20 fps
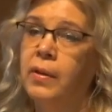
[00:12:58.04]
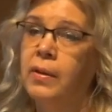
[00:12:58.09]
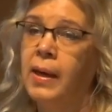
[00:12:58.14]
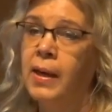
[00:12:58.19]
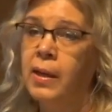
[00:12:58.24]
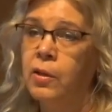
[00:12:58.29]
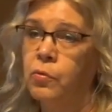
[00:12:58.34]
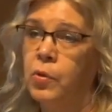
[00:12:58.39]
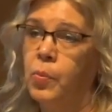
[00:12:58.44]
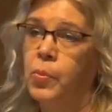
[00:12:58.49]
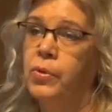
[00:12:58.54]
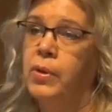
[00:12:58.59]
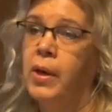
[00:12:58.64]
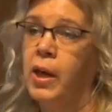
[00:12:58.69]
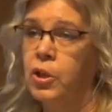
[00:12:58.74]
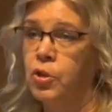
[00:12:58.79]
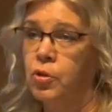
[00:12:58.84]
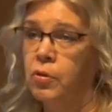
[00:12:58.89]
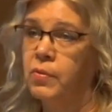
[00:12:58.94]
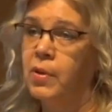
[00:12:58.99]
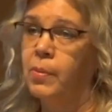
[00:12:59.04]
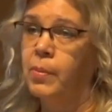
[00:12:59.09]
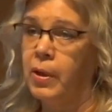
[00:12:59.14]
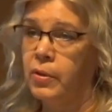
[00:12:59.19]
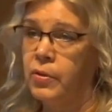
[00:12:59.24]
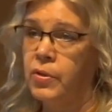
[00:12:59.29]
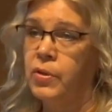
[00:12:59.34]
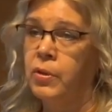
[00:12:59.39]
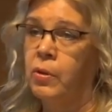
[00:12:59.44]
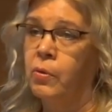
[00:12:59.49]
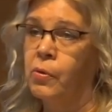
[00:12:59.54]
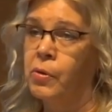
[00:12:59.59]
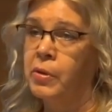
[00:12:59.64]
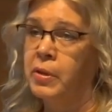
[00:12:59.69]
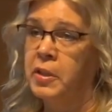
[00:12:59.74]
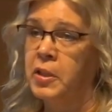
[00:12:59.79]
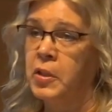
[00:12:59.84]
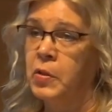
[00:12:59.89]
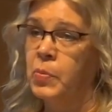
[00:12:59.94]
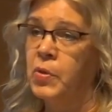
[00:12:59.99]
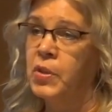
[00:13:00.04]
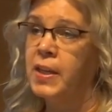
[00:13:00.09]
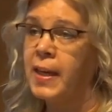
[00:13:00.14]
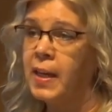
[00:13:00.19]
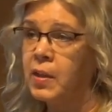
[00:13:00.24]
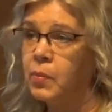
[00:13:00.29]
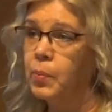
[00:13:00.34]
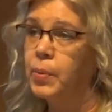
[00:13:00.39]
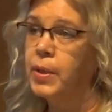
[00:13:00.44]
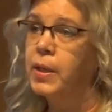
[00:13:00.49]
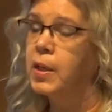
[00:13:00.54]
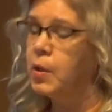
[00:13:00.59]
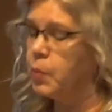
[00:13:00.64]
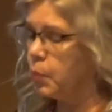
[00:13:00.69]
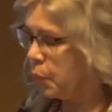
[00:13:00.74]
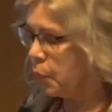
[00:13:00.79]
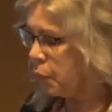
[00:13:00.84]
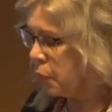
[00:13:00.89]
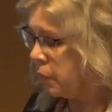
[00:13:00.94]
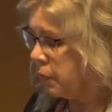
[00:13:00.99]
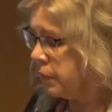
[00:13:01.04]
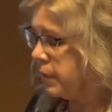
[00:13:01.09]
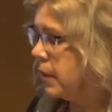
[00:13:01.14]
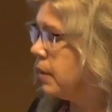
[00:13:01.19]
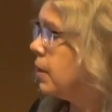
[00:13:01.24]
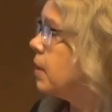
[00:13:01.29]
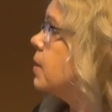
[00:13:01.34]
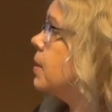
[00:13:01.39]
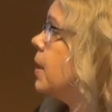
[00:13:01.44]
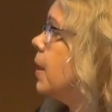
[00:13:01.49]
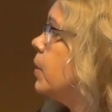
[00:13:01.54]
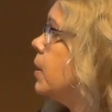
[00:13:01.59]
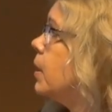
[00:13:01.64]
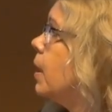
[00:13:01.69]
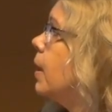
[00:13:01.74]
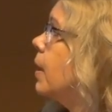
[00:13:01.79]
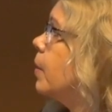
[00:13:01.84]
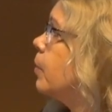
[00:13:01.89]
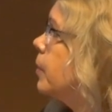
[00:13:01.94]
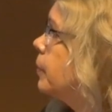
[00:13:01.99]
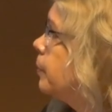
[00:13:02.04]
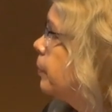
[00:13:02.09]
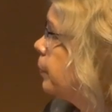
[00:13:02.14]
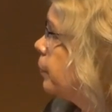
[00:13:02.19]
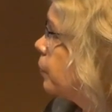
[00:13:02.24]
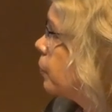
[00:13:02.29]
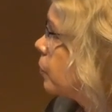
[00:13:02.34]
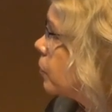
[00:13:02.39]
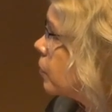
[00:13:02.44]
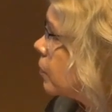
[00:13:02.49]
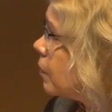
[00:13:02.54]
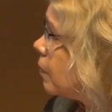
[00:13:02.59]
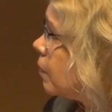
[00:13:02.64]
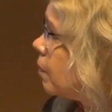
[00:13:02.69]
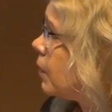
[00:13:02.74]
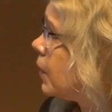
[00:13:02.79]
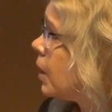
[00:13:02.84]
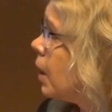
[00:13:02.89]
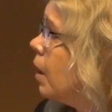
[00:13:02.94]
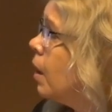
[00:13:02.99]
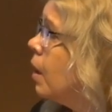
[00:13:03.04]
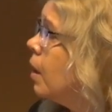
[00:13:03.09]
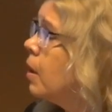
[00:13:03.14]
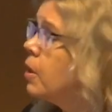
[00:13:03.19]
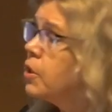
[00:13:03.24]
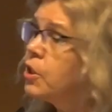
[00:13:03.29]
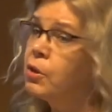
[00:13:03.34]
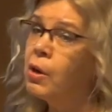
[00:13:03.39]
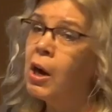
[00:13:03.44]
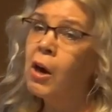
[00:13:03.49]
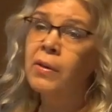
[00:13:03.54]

and reproduction of the multicellular organisms can be improved at the same time. So how